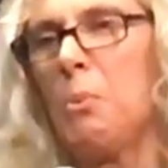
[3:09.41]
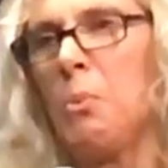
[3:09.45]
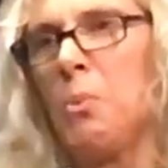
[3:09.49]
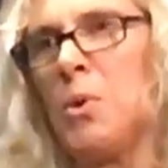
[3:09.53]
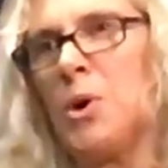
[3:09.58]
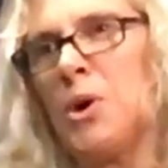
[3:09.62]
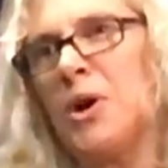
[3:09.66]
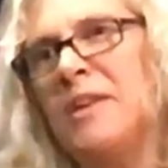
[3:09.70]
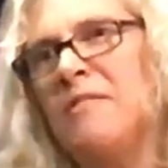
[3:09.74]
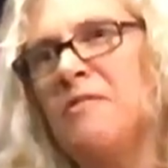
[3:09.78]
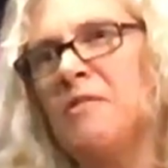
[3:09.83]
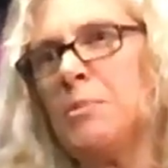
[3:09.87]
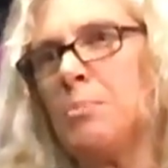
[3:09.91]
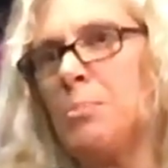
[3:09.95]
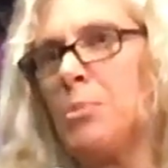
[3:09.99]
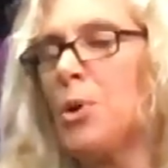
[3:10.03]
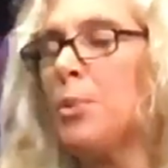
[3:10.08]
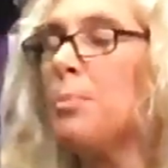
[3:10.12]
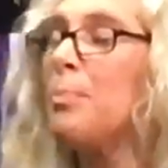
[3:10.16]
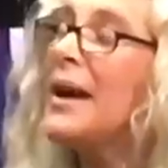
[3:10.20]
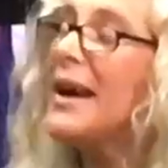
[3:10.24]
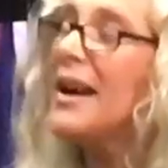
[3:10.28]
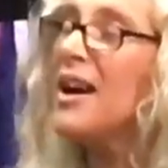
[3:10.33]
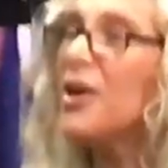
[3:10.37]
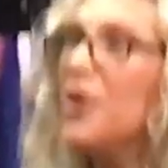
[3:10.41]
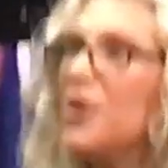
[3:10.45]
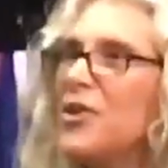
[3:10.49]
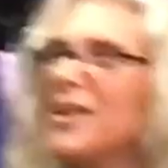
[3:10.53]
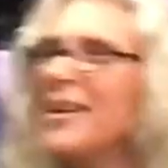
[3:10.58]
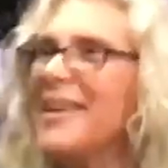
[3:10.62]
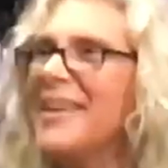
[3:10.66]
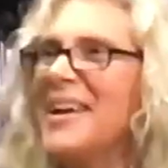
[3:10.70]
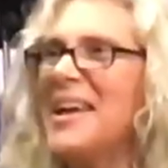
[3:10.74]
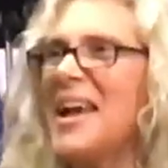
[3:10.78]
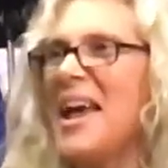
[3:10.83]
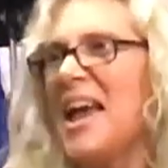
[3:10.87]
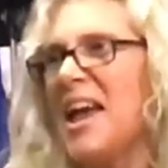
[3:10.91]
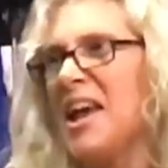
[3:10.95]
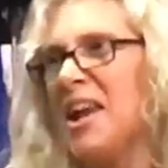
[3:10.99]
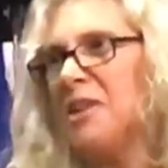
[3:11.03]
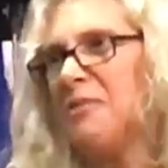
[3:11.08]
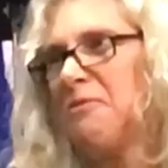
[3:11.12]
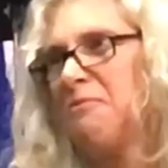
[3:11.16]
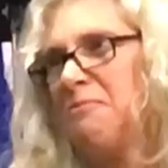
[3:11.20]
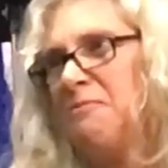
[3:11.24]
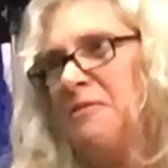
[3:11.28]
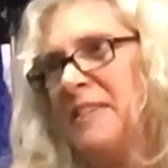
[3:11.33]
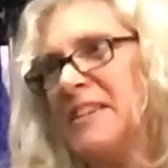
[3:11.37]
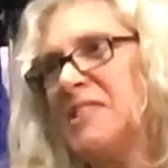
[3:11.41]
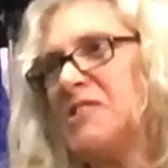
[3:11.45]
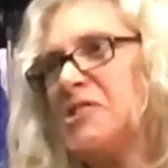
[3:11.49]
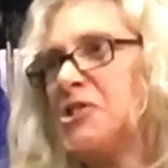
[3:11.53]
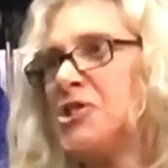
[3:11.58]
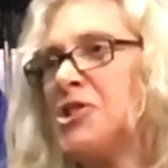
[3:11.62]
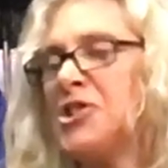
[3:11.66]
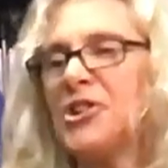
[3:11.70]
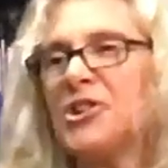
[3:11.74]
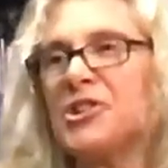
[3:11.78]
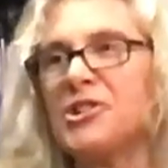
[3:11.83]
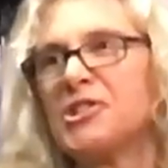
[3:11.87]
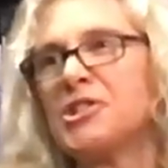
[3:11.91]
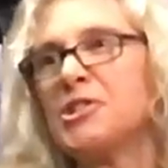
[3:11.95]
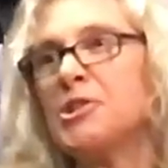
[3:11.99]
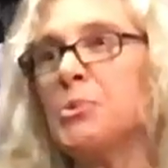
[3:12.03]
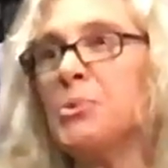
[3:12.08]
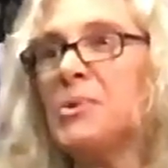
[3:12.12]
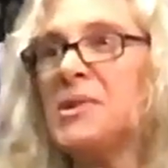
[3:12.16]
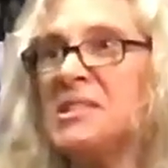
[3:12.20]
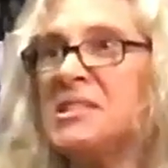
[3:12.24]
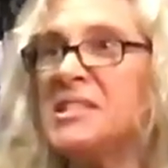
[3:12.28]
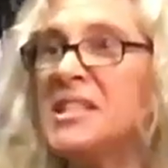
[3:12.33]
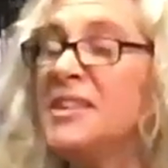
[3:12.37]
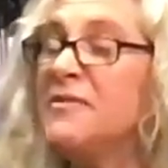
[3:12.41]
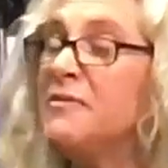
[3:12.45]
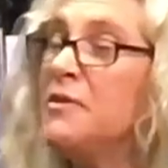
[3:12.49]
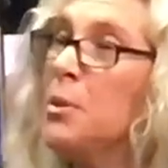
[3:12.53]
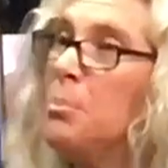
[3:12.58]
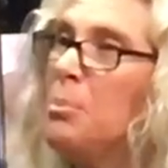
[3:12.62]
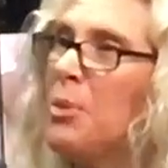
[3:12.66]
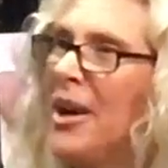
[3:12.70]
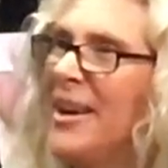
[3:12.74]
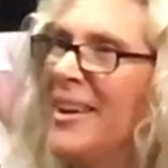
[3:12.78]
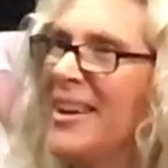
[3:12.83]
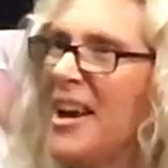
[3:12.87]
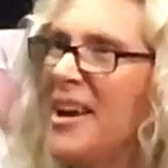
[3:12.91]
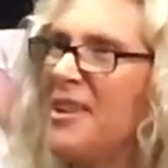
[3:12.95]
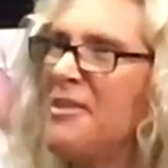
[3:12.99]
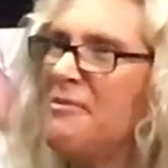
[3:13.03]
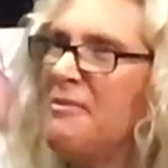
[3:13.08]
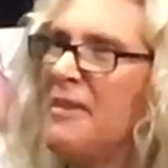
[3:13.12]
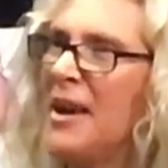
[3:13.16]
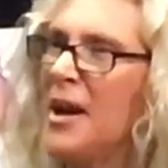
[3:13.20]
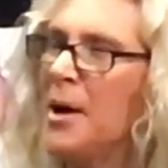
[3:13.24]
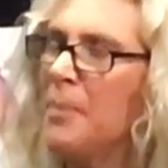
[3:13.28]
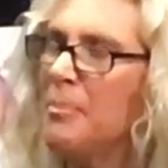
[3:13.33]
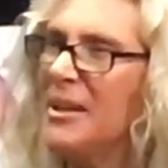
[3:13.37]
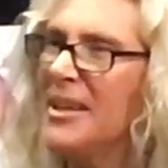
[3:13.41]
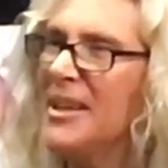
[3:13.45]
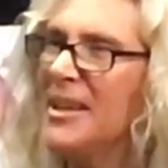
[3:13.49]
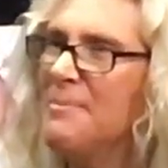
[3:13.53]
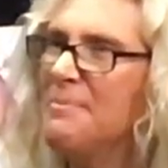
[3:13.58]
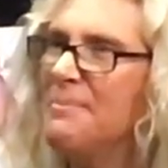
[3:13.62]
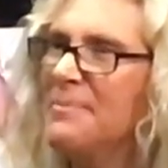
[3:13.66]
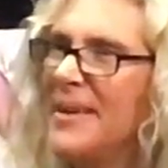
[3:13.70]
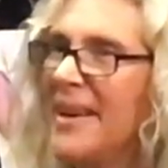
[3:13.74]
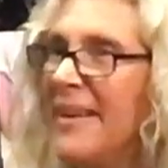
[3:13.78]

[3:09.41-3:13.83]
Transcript: we're even prepared and a fit church to receive the Brainine family.